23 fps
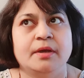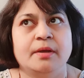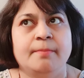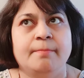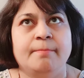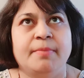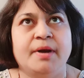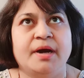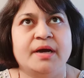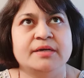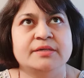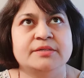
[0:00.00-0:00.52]

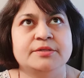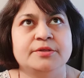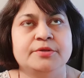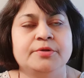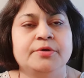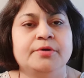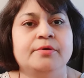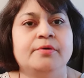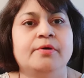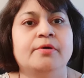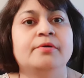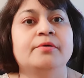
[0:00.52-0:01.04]
but you know
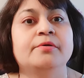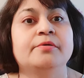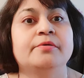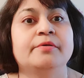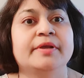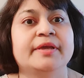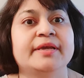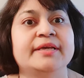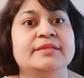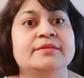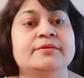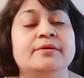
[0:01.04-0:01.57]

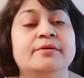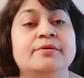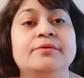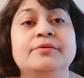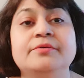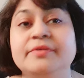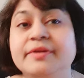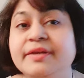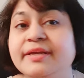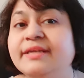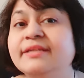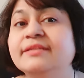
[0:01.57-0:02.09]
concrete
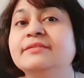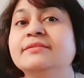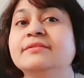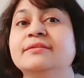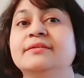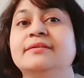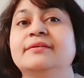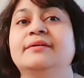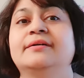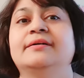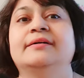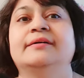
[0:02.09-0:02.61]
concrete
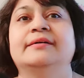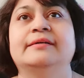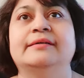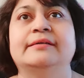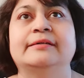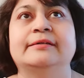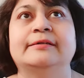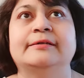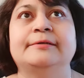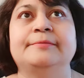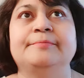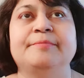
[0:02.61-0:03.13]

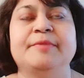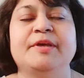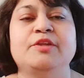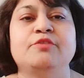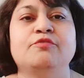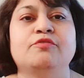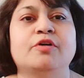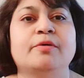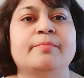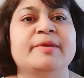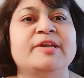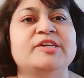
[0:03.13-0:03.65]
uh,
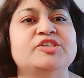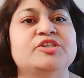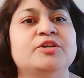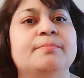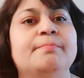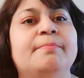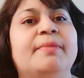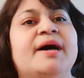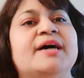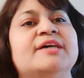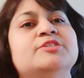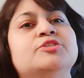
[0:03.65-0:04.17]
information
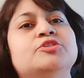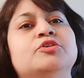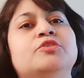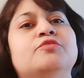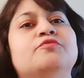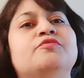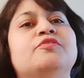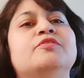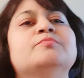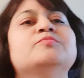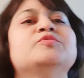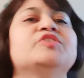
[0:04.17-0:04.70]
passed on
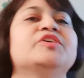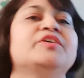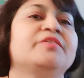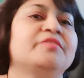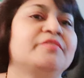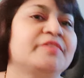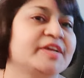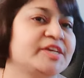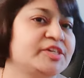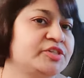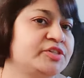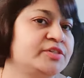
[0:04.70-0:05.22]
from
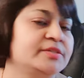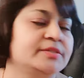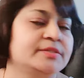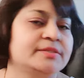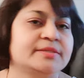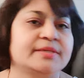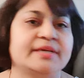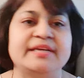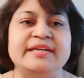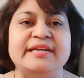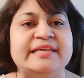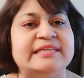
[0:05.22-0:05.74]
generations
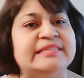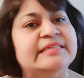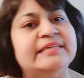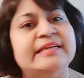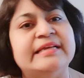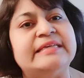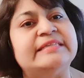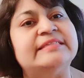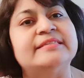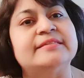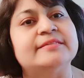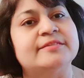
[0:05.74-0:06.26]
it doesn't
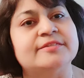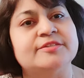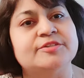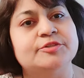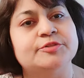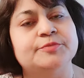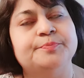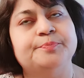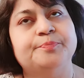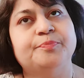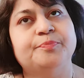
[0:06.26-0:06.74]
exist